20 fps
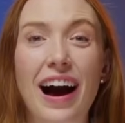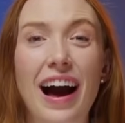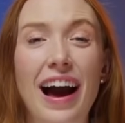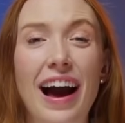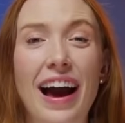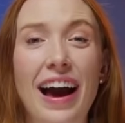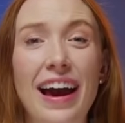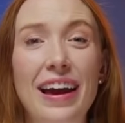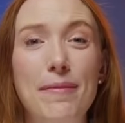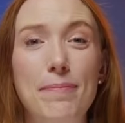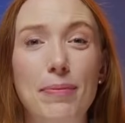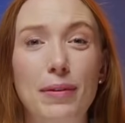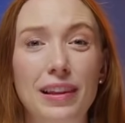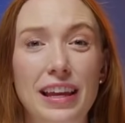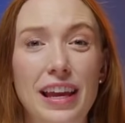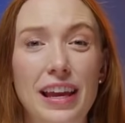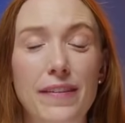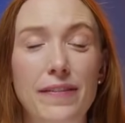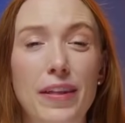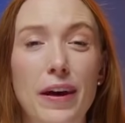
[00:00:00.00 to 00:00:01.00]
I
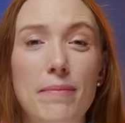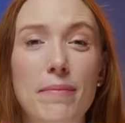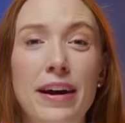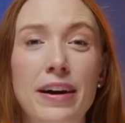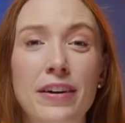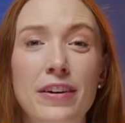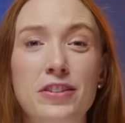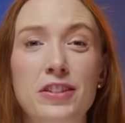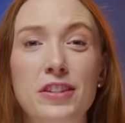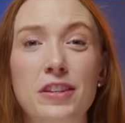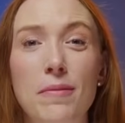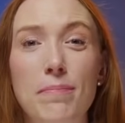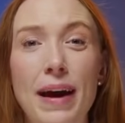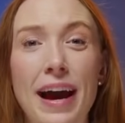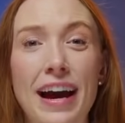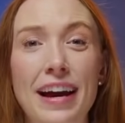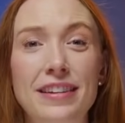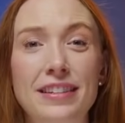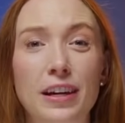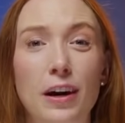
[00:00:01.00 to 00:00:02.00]
believe that marriage is a
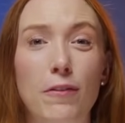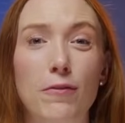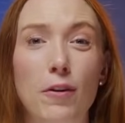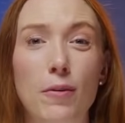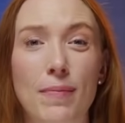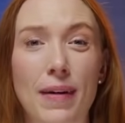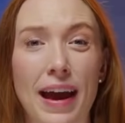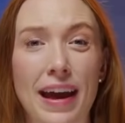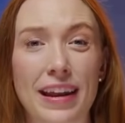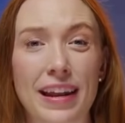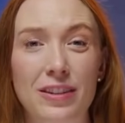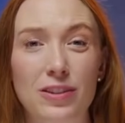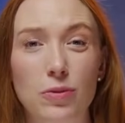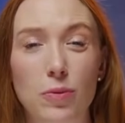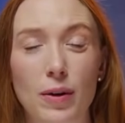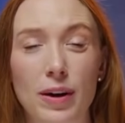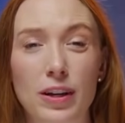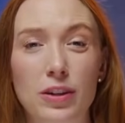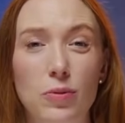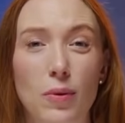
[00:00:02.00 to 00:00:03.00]
bad deal for men in
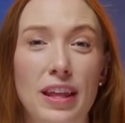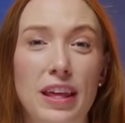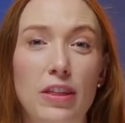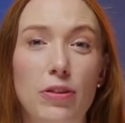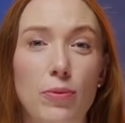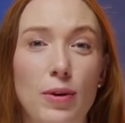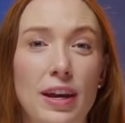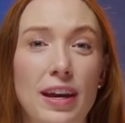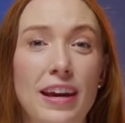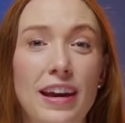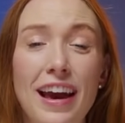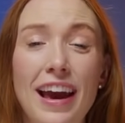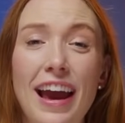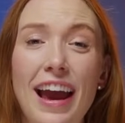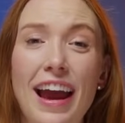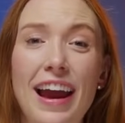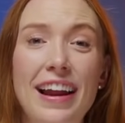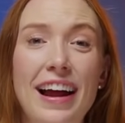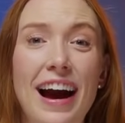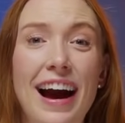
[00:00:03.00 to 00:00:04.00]
twenty twenty-three,
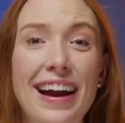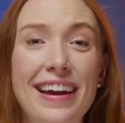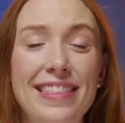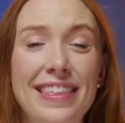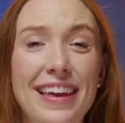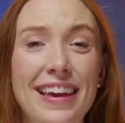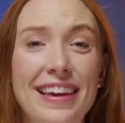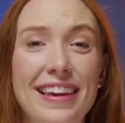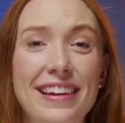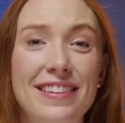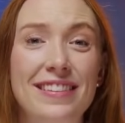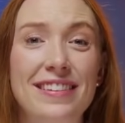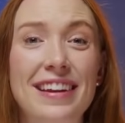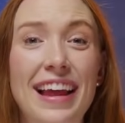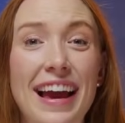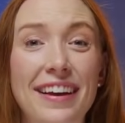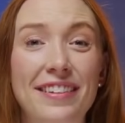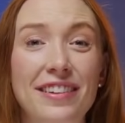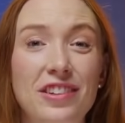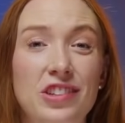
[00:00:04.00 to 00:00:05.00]
and I think it is
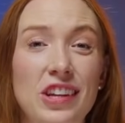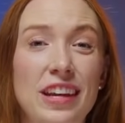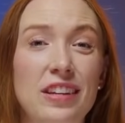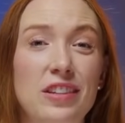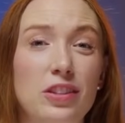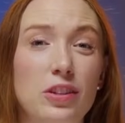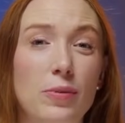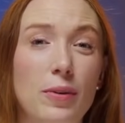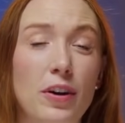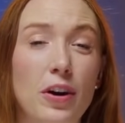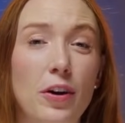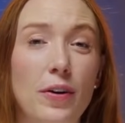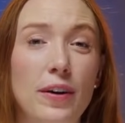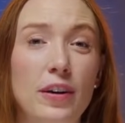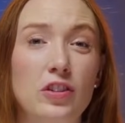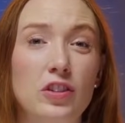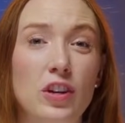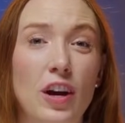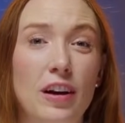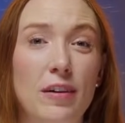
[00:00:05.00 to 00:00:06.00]
negligent to
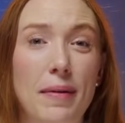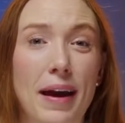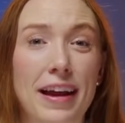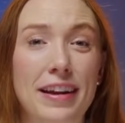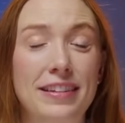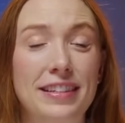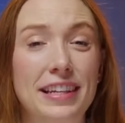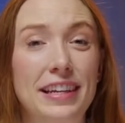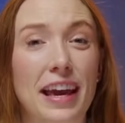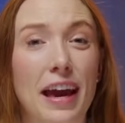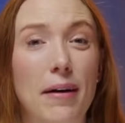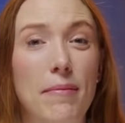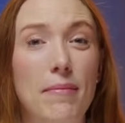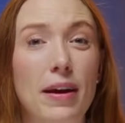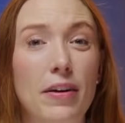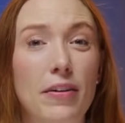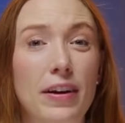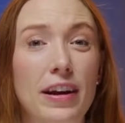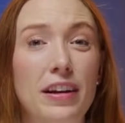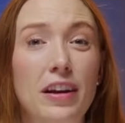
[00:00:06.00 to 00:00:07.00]
encourage young men to get
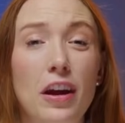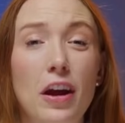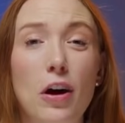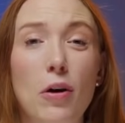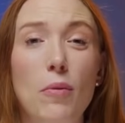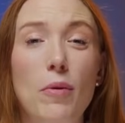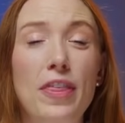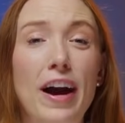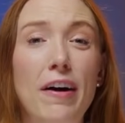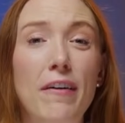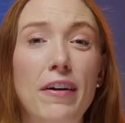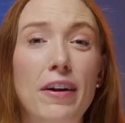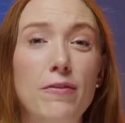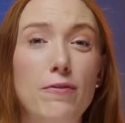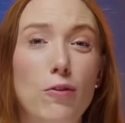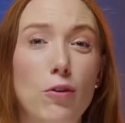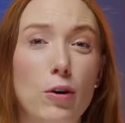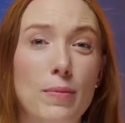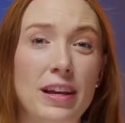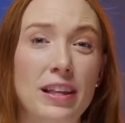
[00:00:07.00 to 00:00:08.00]
married without
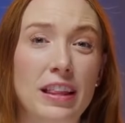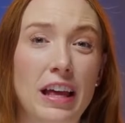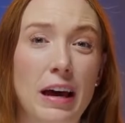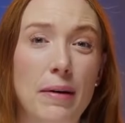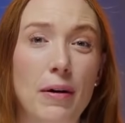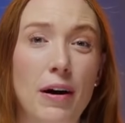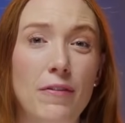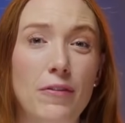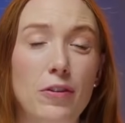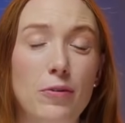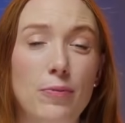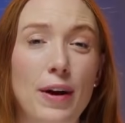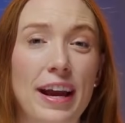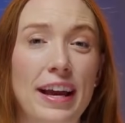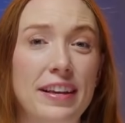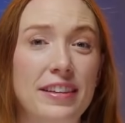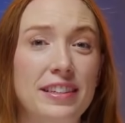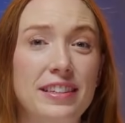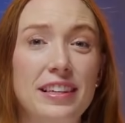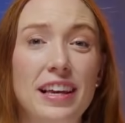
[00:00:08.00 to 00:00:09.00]
informing them of the
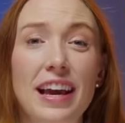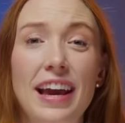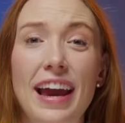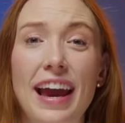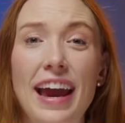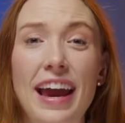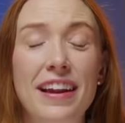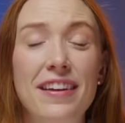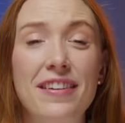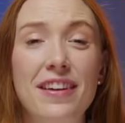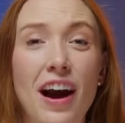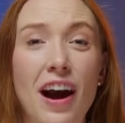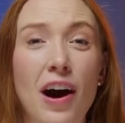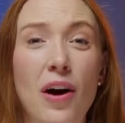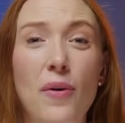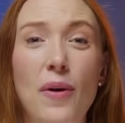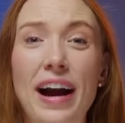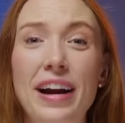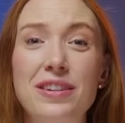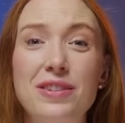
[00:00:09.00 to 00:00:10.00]
risks. And
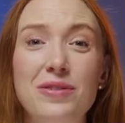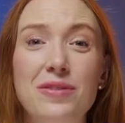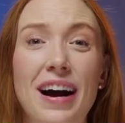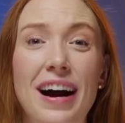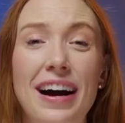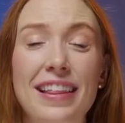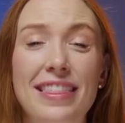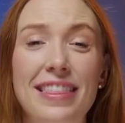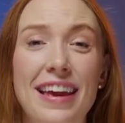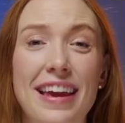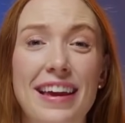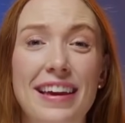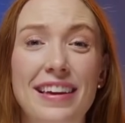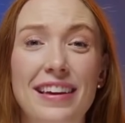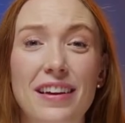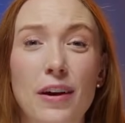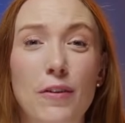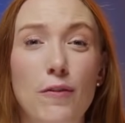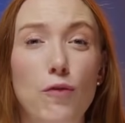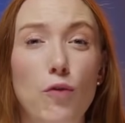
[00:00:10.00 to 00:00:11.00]
no, I do not think
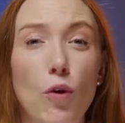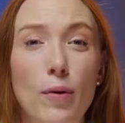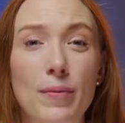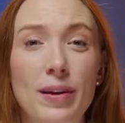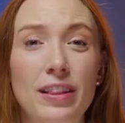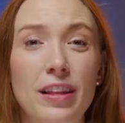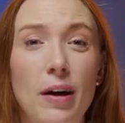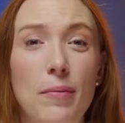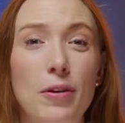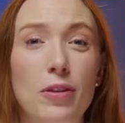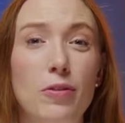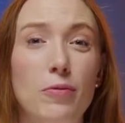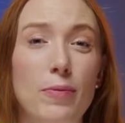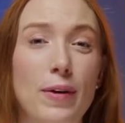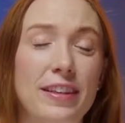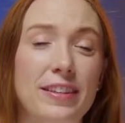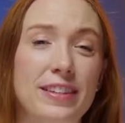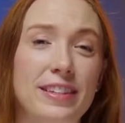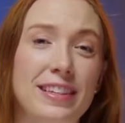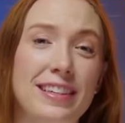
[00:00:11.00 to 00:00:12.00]
informing them of the
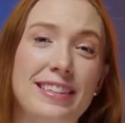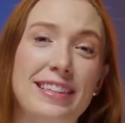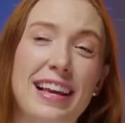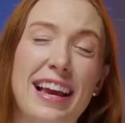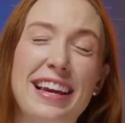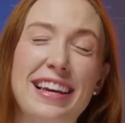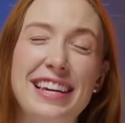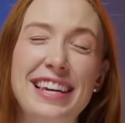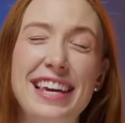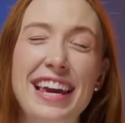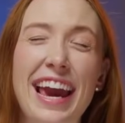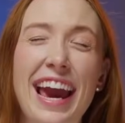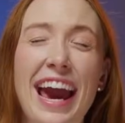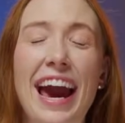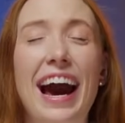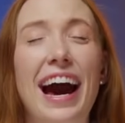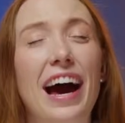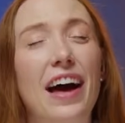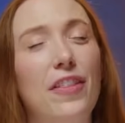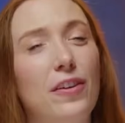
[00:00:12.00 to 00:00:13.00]
risks is saying,
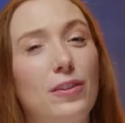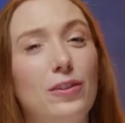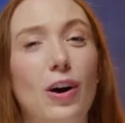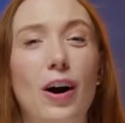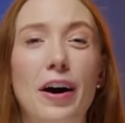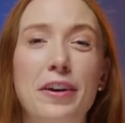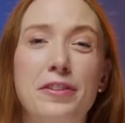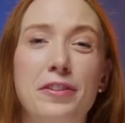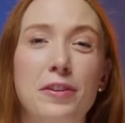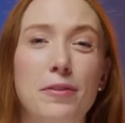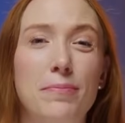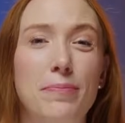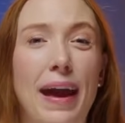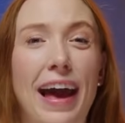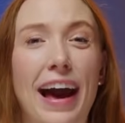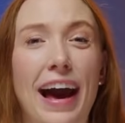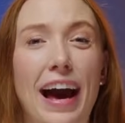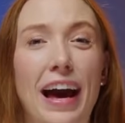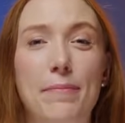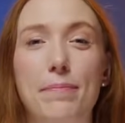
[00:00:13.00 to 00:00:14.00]
yeah, the laws are
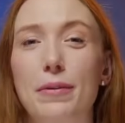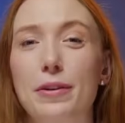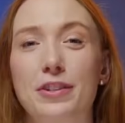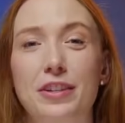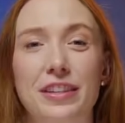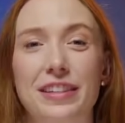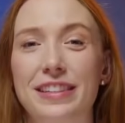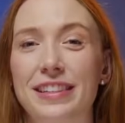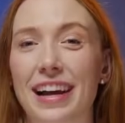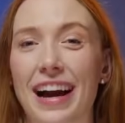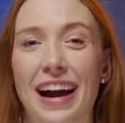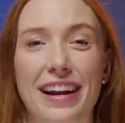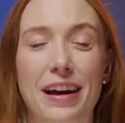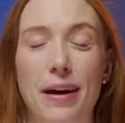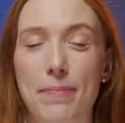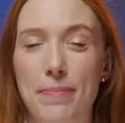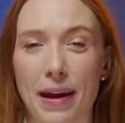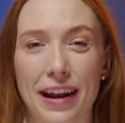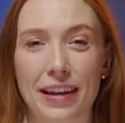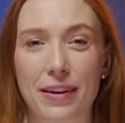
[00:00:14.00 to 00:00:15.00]
bad, but just sign
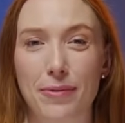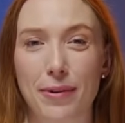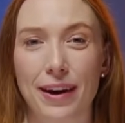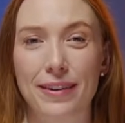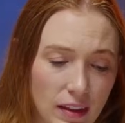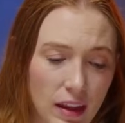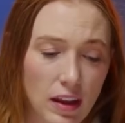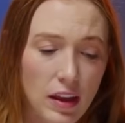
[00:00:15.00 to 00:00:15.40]
up anyway.